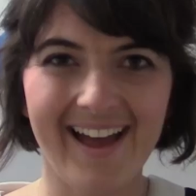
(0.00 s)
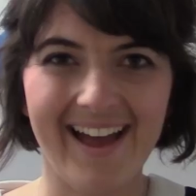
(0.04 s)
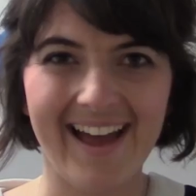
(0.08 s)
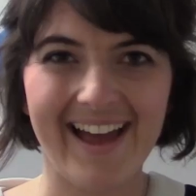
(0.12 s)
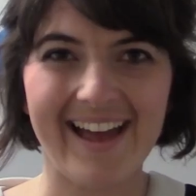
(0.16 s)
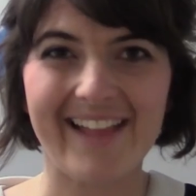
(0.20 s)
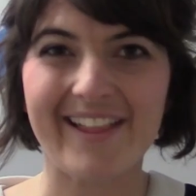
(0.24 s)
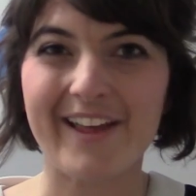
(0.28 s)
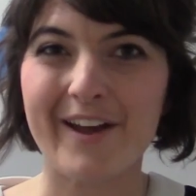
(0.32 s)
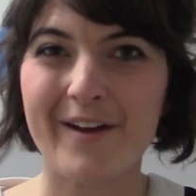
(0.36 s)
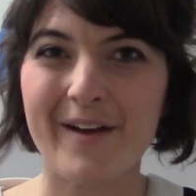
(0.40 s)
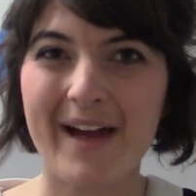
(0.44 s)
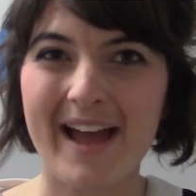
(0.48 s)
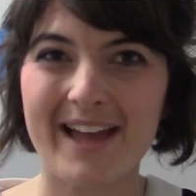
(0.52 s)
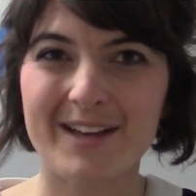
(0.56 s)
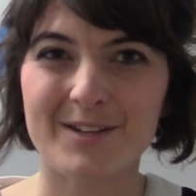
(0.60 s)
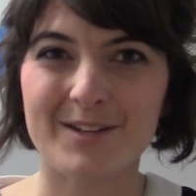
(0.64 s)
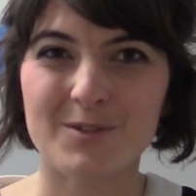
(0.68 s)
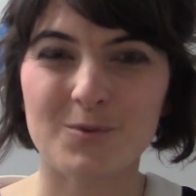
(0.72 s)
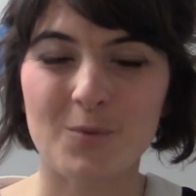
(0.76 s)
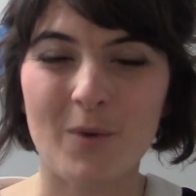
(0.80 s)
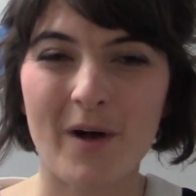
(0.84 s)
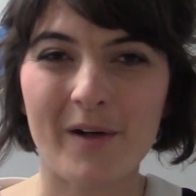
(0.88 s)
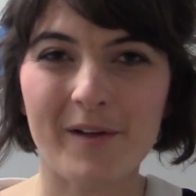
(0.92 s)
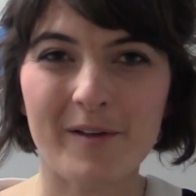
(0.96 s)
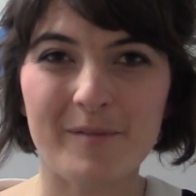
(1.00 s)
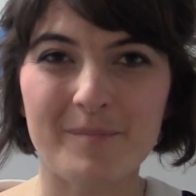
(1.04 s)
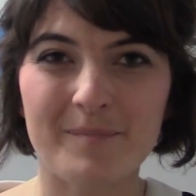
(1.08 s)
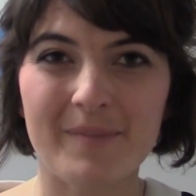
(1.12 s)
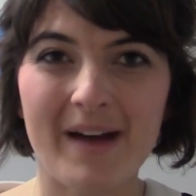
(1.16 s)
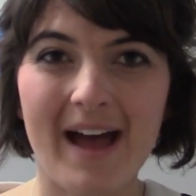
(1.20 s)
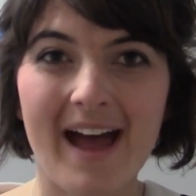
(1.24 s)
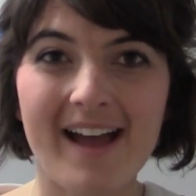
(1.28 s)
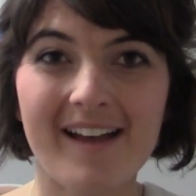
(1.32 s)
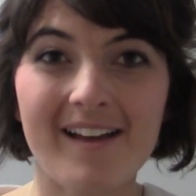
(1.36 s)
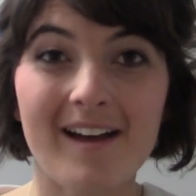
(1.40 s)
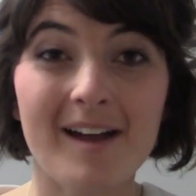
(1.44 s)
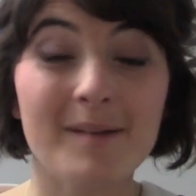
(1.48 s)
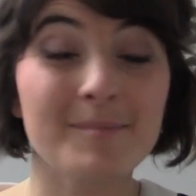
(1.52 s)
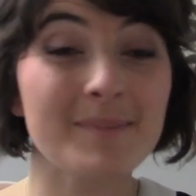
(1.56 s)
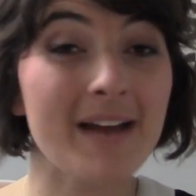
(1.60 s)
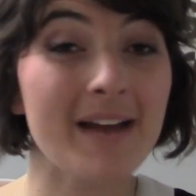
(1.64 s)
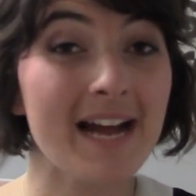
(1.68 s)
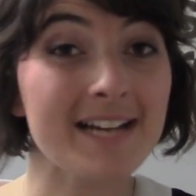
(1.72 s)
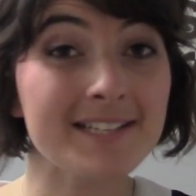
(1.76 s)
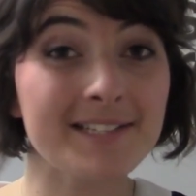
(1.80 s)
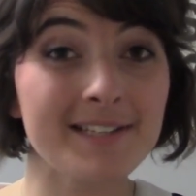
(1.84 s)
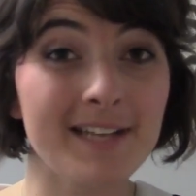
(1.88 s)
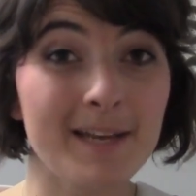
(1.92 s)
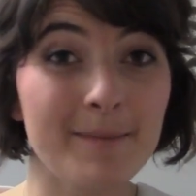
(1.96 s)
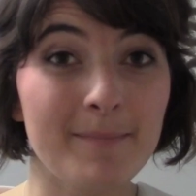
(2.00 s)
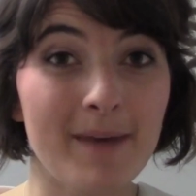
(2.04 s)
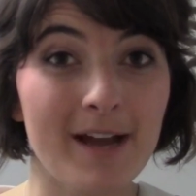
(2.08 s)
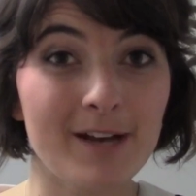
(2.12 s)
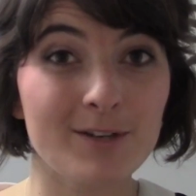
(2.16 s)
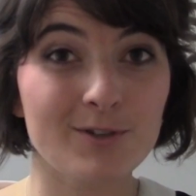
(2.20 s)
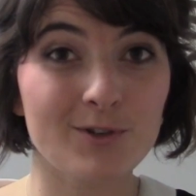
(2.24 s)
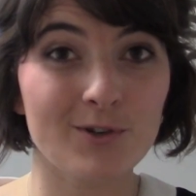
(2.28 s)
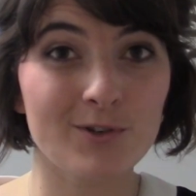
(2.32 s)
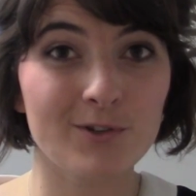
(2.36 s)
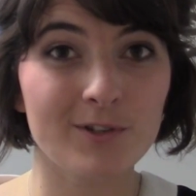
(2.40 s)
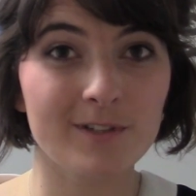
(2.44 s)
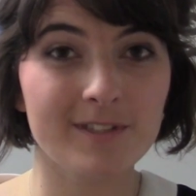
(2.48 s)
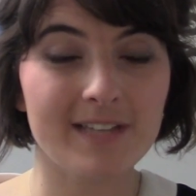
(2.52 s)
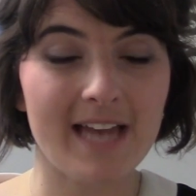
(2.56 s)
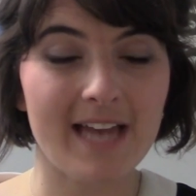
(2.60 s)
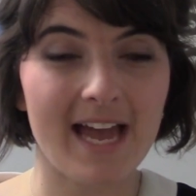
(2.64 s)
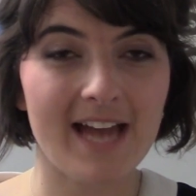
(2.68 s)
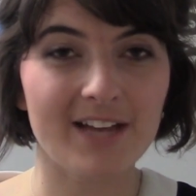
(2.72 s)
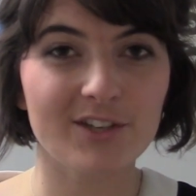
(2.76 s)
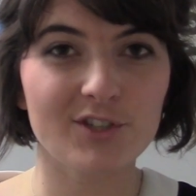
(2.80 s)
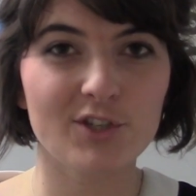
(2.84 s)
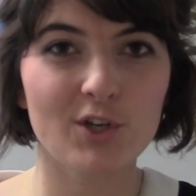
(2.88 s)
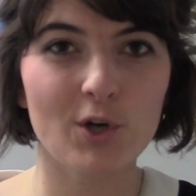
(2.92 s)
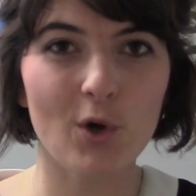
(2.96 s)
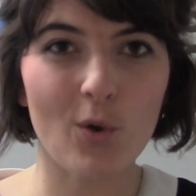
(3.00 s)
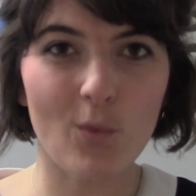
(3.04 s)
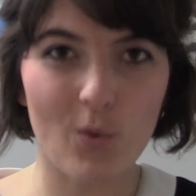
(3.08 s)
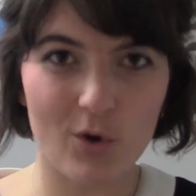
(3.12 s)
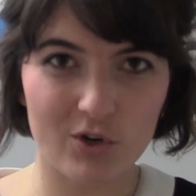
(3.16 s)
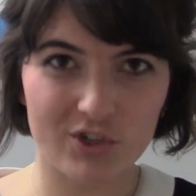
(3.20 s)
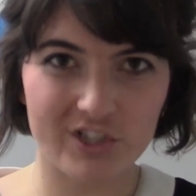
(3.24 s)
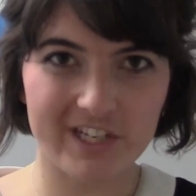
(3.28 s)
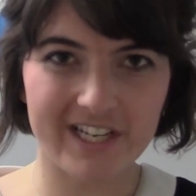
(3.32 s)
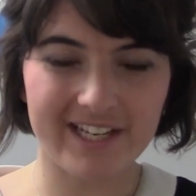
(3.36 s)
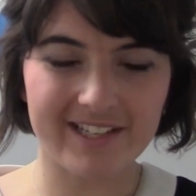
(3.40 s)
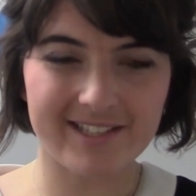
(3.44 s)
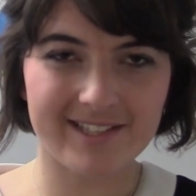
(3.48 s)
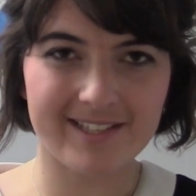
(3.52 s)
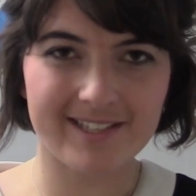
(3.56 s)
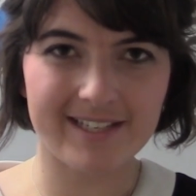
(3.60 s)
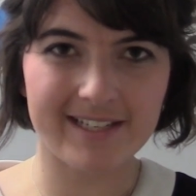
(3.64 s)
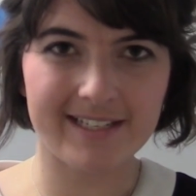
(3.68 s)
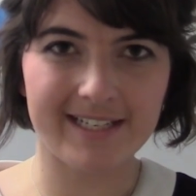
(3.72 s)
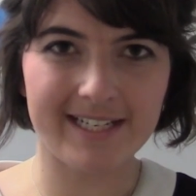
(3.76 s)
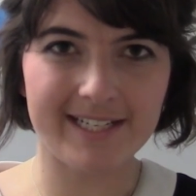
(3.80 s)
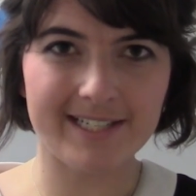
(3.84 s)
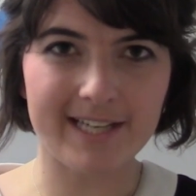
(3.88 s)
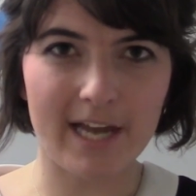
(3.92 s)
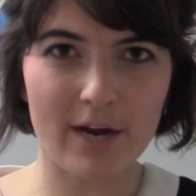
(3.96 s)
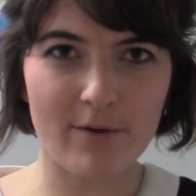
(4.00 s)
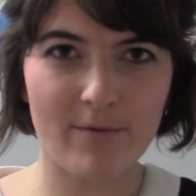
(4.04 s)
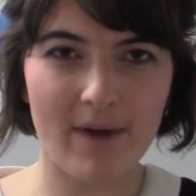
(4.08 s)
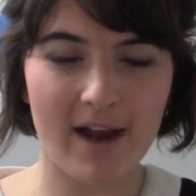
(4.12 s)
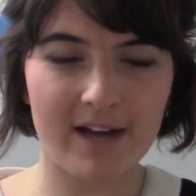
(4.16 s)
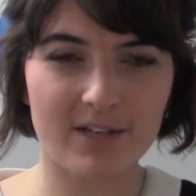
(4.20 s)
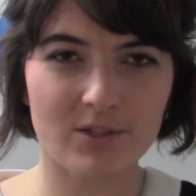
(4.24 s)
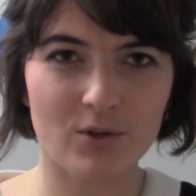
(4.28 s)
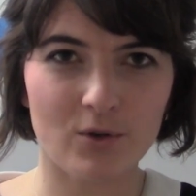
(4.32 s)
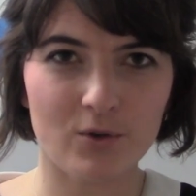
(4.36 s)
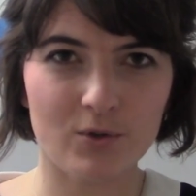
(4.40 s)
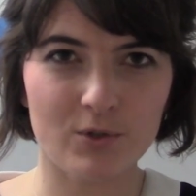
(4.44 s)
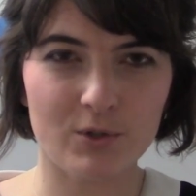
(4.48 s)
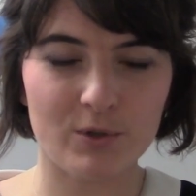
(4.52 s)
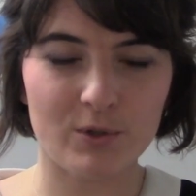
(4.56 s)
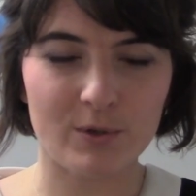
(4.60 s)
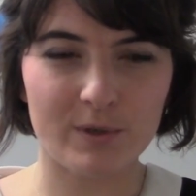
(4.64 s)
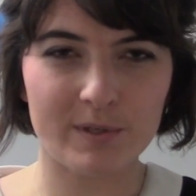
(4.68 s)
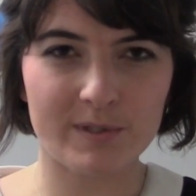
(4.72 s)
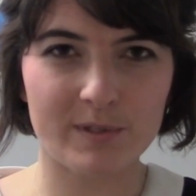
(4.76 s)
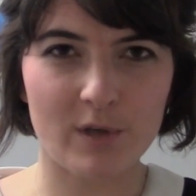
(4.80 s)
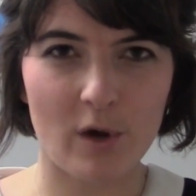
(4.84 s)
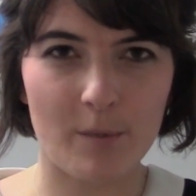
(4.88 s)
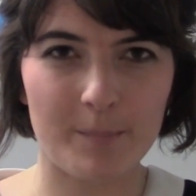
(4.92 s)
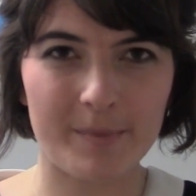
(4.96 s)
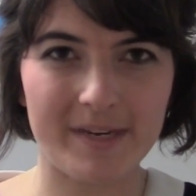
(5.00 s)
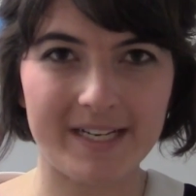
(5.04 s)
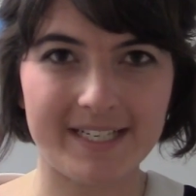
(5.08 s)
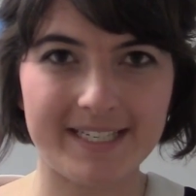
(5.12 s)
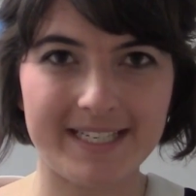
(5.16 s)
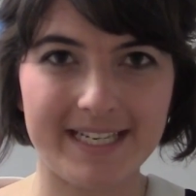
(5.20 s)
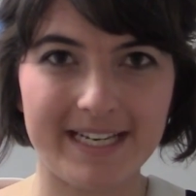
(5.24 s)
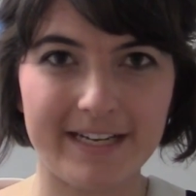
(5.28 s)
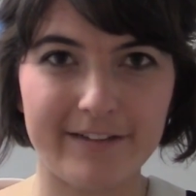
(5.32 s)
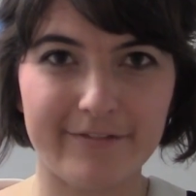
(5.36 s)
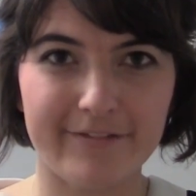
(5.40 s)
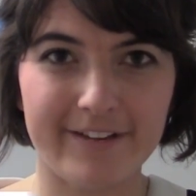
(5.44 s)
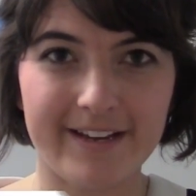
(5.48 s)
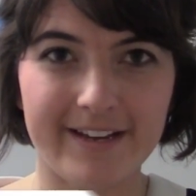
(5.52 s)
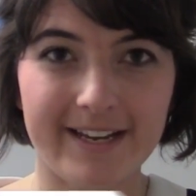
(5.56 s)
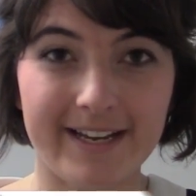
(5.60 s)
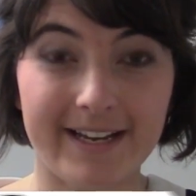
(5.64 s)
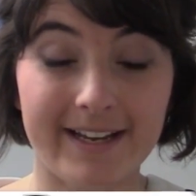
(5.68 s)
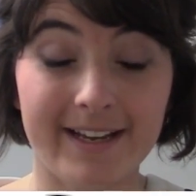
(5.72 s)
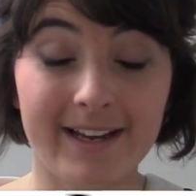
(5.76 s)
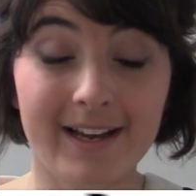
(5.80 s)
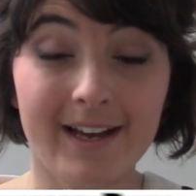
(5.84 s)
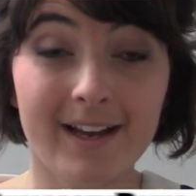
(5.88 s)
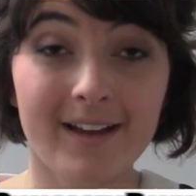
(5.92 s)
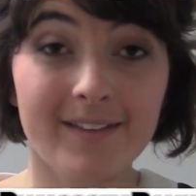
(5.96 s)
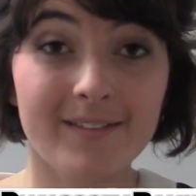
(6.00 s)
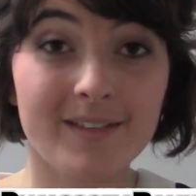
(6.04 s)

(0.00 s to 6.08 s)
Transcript: Hello and welcome back. I'm Natalie MacDonald and you're watching Sydney Direct on Dukascopy TV.